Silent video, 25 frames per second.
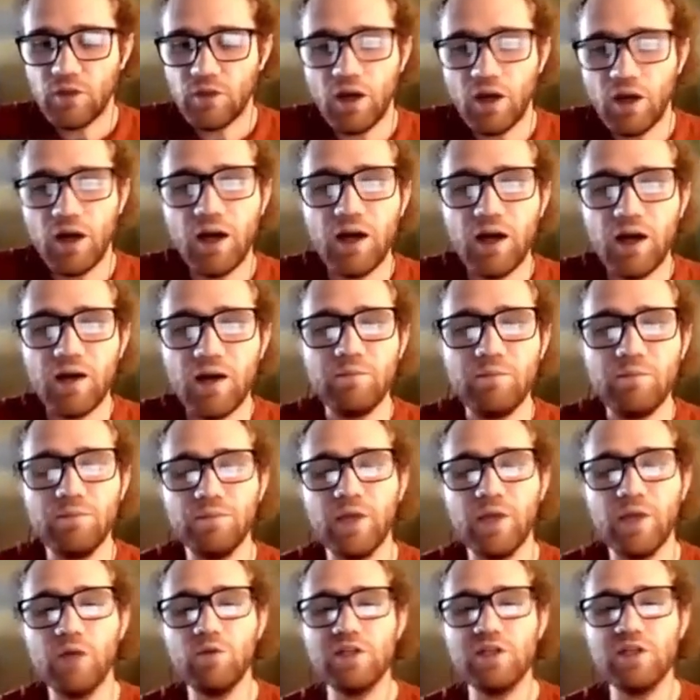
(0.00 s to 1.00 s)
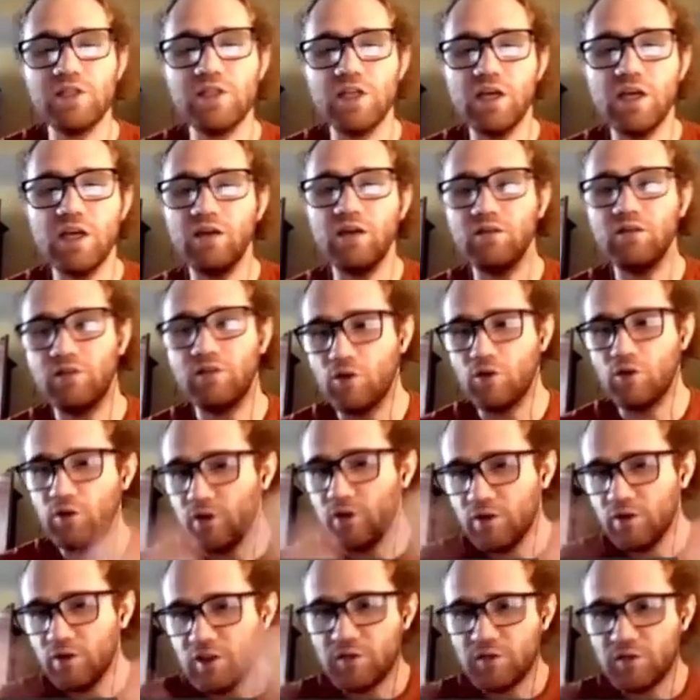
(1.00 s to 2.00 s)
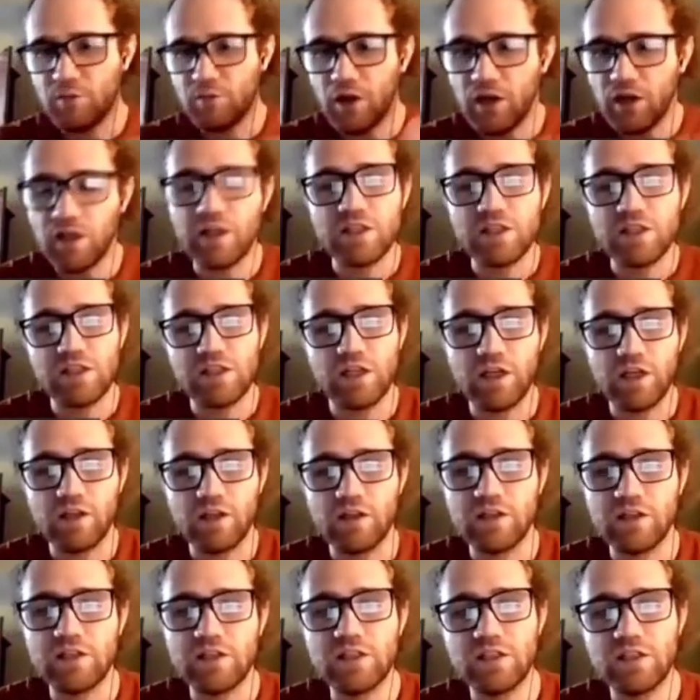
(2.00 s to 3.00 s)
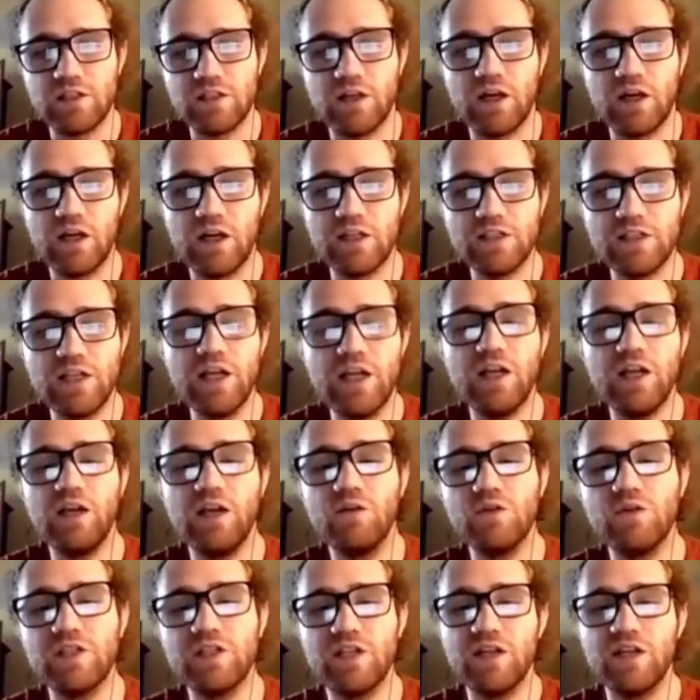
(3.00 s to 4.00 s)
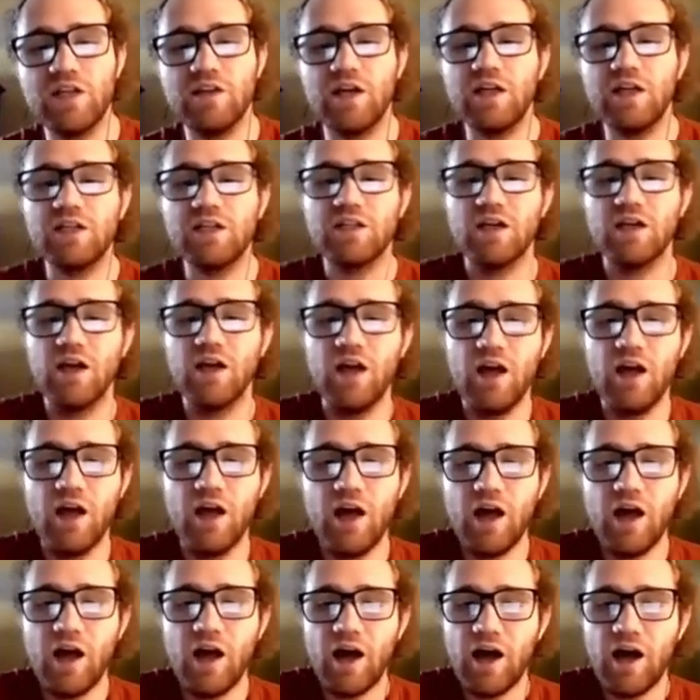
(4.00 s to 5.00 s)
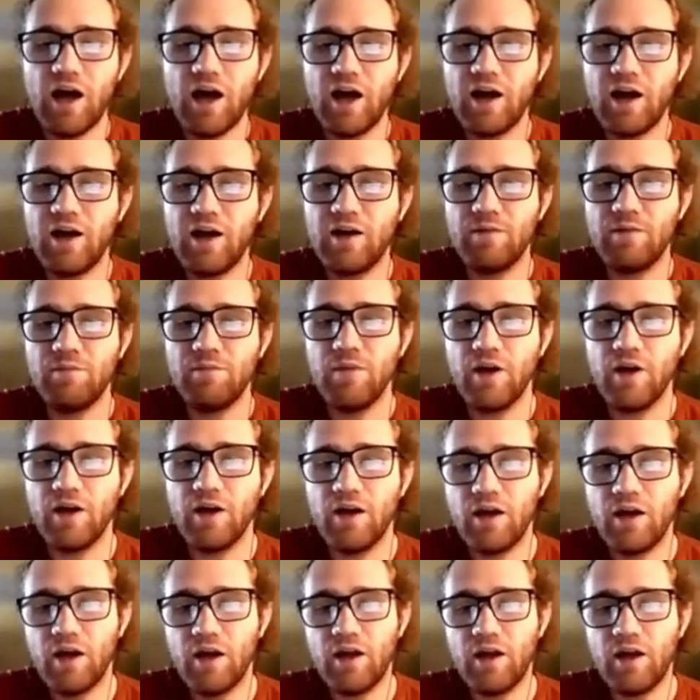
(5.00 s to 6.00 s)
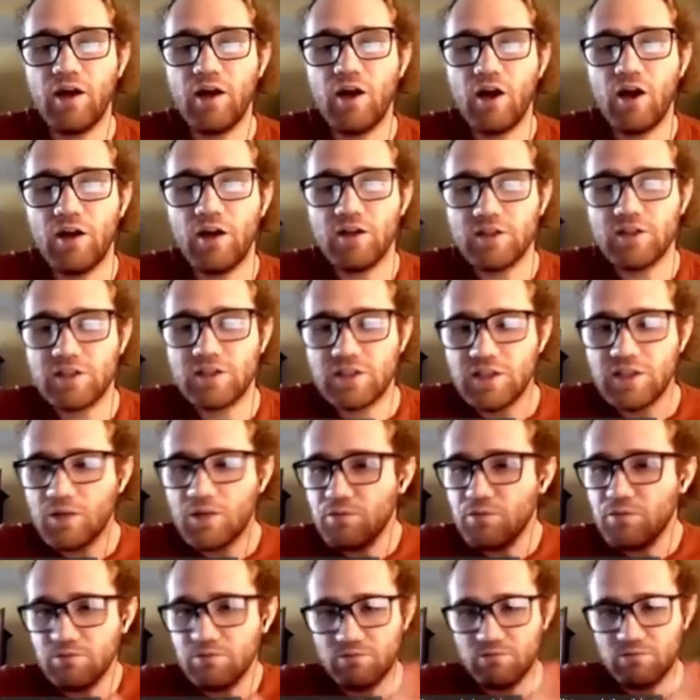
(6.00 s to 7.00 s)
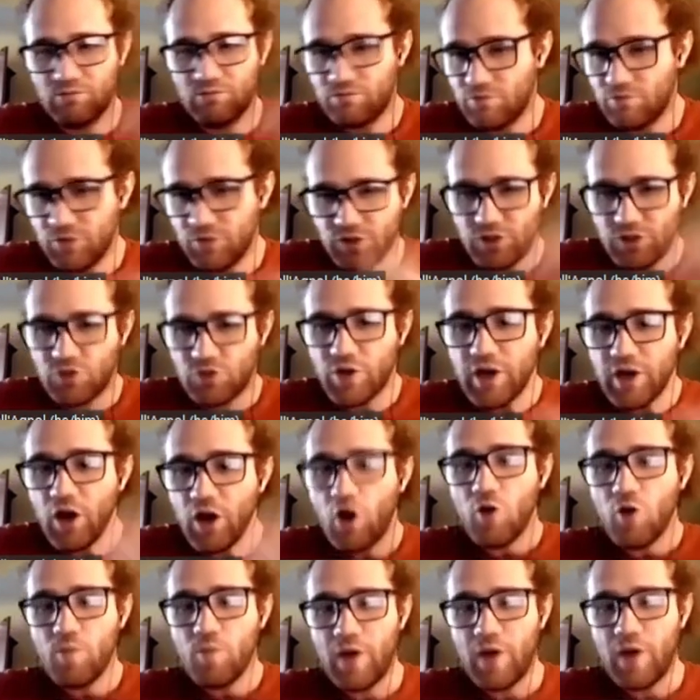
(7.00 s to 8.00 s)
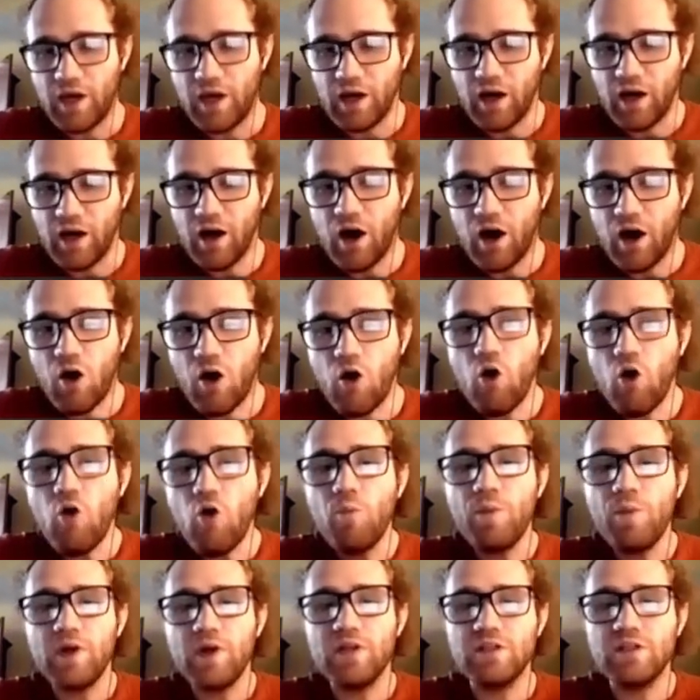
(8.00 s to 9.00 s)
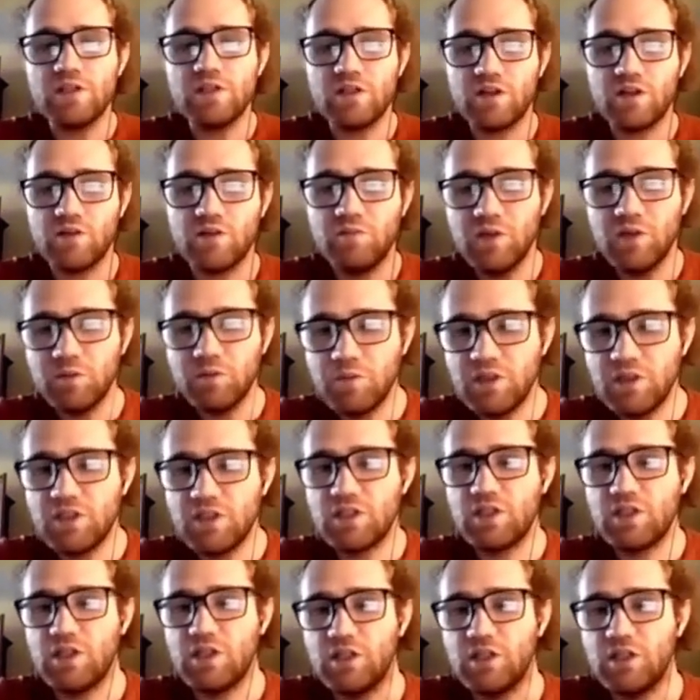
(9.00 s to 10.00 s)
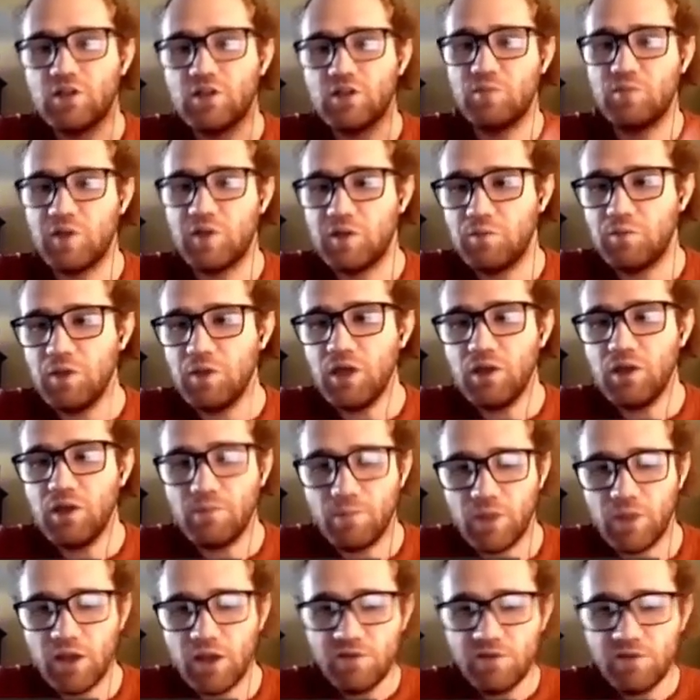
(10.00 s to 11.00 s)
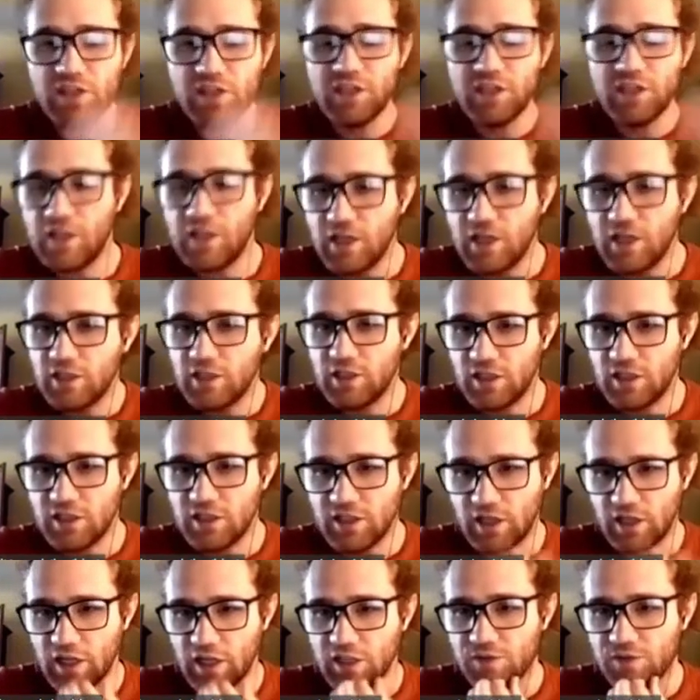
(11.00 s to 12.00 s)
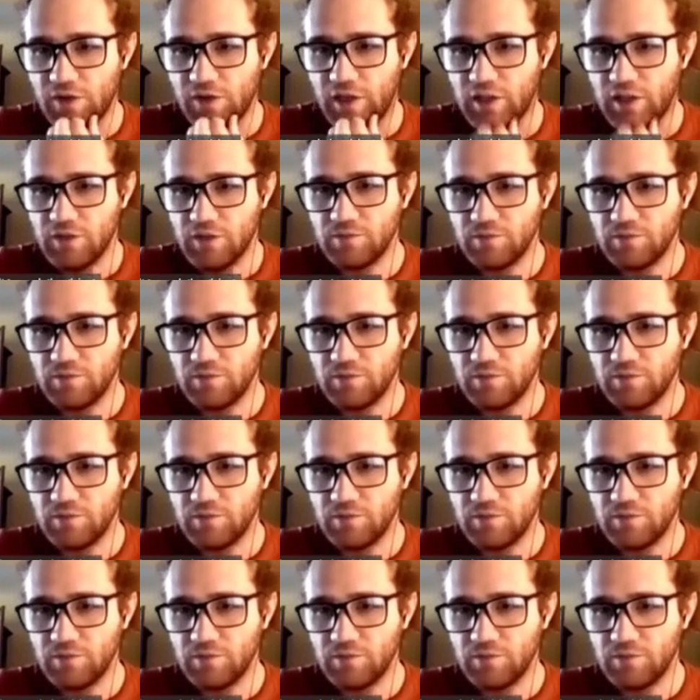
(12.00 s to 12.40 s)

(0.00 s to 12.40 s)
Um, and we say, you know, in this parlance, like in this uh, setting, we say that um, some string omega opens the commitment C to the bit B if this identity is satisfied.